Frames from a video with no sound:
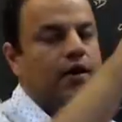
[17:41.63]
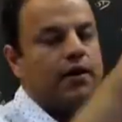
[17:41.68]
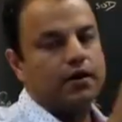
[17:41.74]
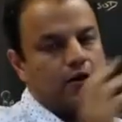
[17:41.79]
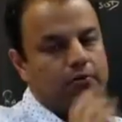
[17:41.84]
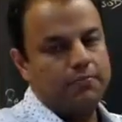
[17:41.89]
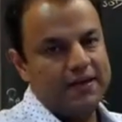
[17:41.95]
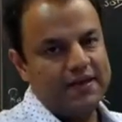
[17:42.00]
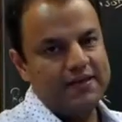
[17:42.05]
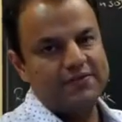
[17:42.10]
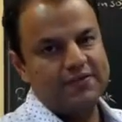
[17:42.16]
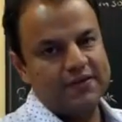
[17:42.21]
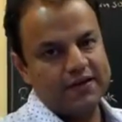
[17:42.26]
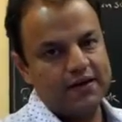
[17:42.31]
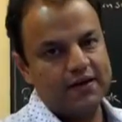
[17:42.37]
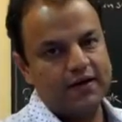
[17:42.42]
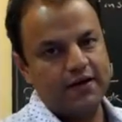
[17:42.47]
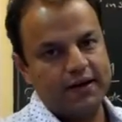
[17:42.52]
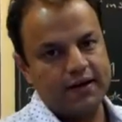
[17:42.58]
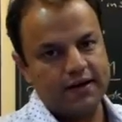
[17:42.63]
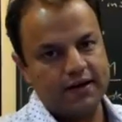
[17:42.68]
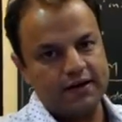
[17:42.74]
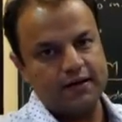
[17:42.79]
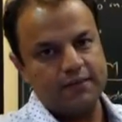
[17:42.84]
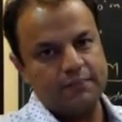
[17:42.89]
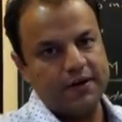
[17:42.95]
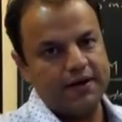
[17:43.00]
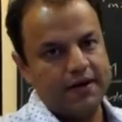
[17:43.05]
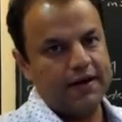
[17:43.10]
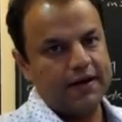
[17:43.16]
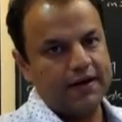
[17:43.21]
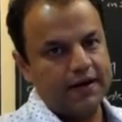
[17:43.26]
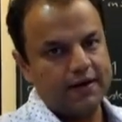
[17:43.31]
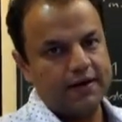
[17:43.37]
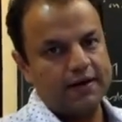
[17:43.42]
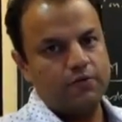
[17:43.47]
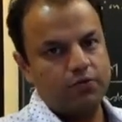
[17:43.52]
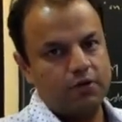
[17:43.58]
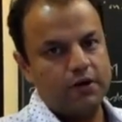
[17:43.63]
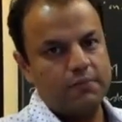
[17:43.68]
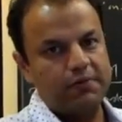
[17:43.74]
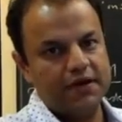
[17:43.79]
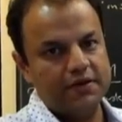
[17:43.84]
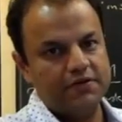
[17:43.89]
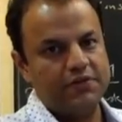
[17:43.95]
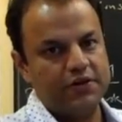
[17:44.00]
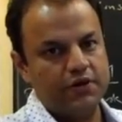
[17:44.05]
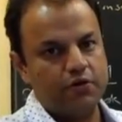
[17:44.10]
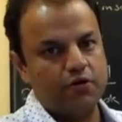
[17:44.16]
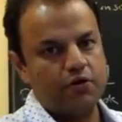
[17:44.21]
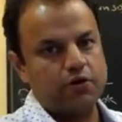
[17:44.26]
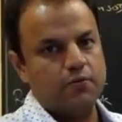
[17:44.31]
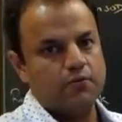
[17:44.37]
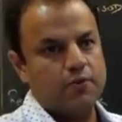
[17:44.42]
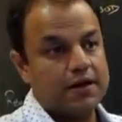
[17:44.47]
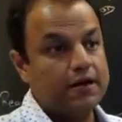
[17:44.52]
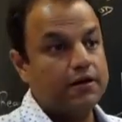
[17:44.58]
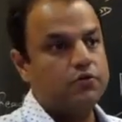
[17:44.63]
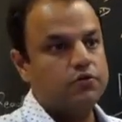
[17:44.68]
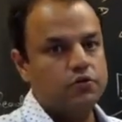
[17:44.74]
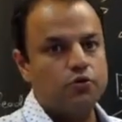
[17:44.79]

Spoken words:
Now being serial data, the bit data can only be a 0 or a 1.